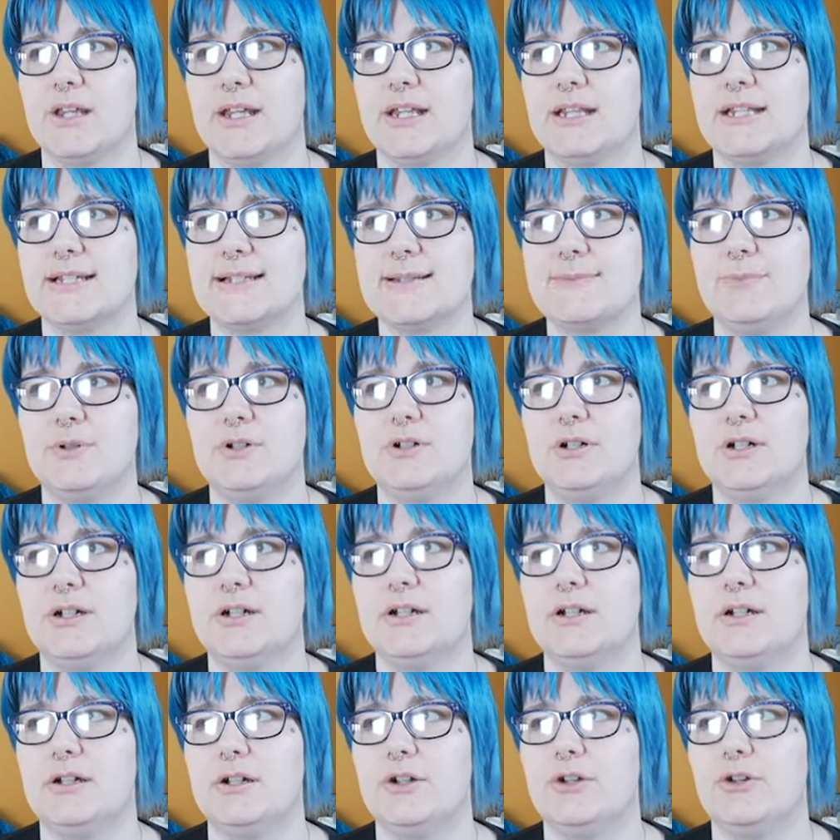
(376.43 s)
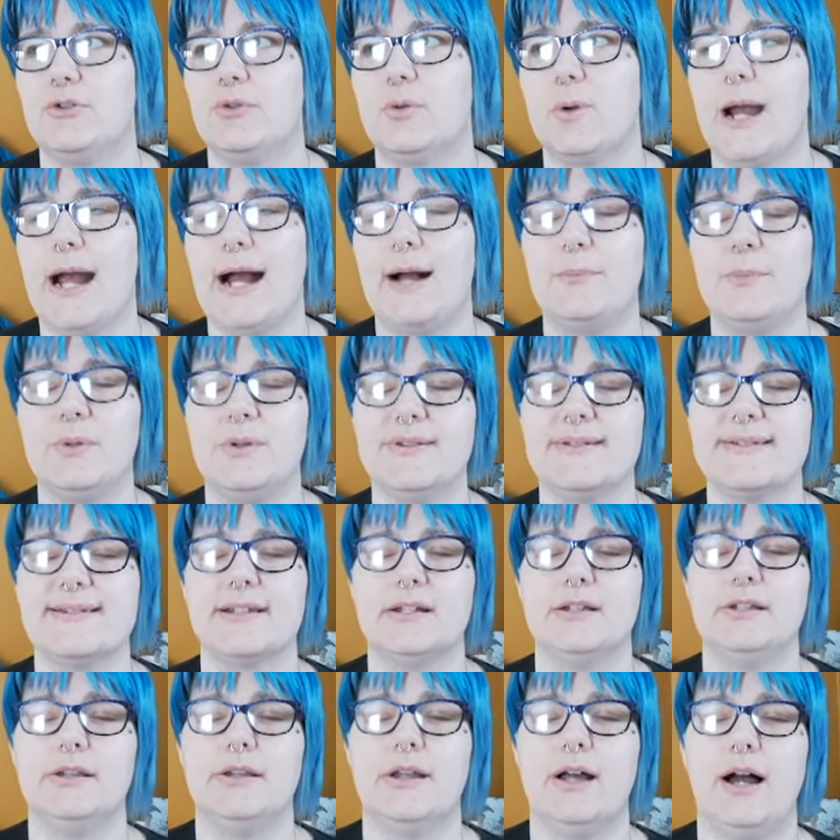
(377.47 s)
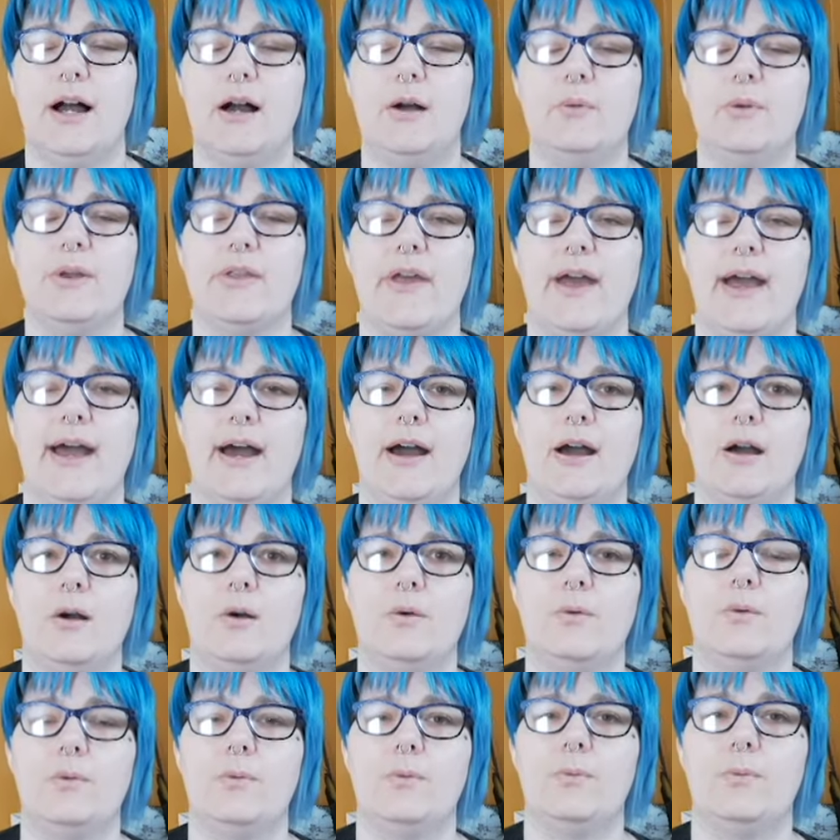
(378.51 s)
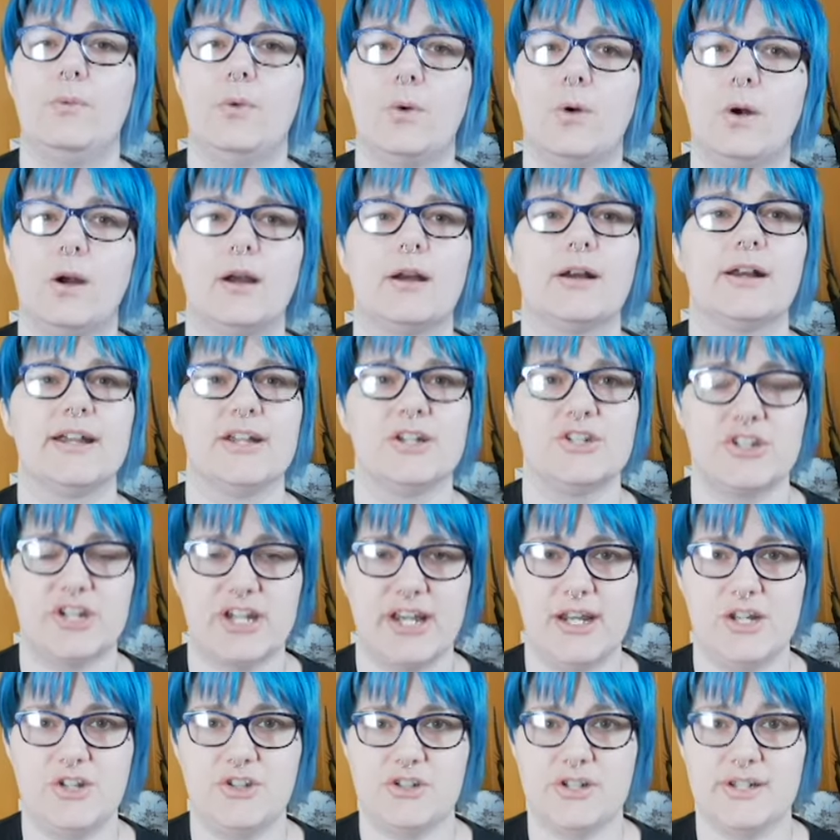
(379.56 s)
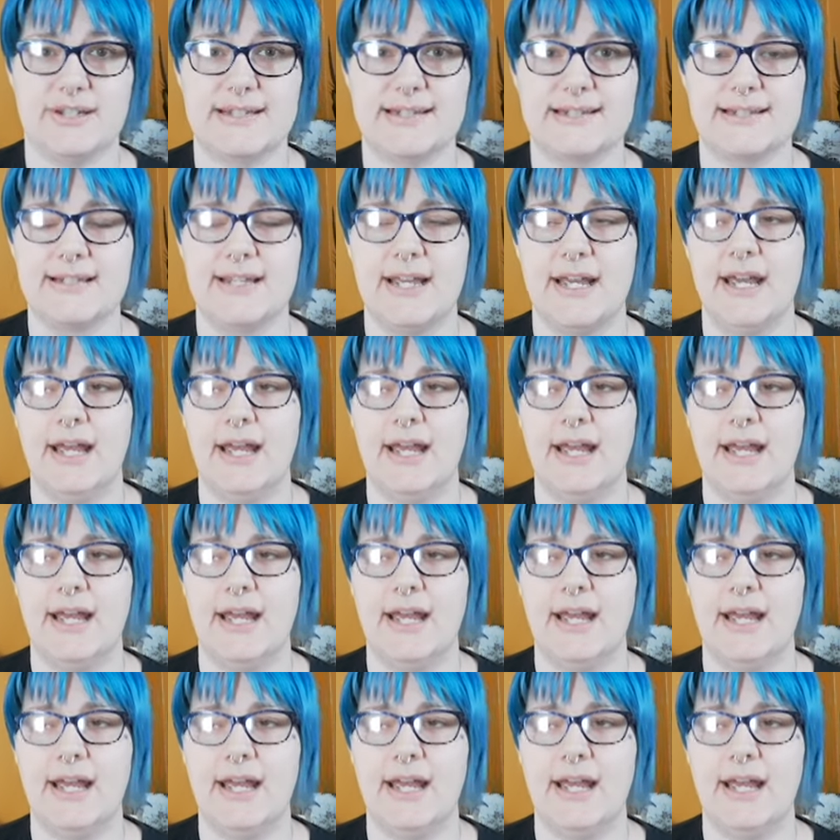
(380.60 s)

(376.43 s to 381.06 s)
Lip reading: This book grapples a lot with how war can change us,